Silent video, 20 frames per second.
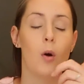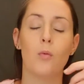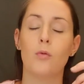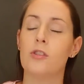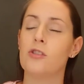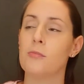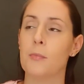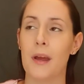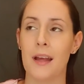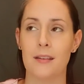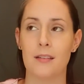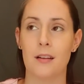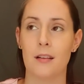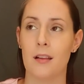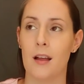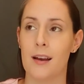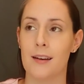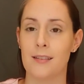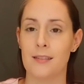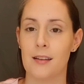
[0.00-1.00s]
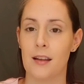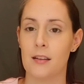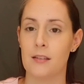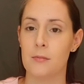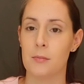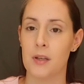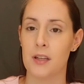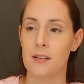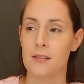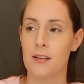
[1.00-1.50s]
which makes a lot of
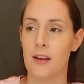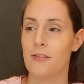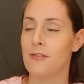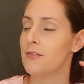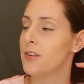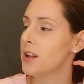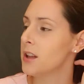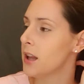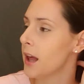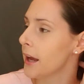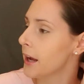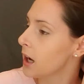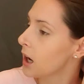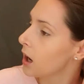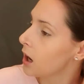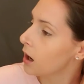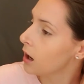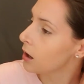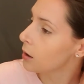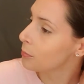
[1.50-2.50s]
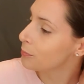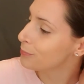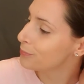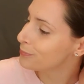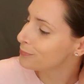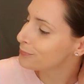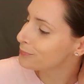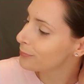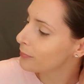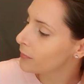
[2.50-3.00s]
sense because I feel like um,